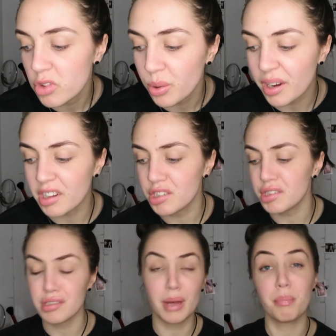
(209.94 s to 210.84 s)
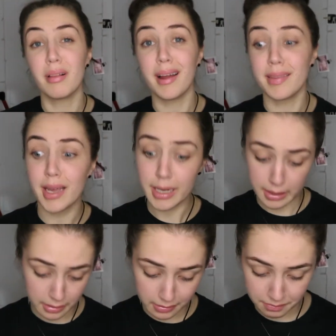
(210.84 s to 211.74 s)
so I can just apply that
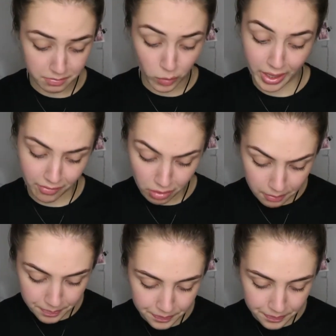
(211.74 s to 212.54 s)
whenever.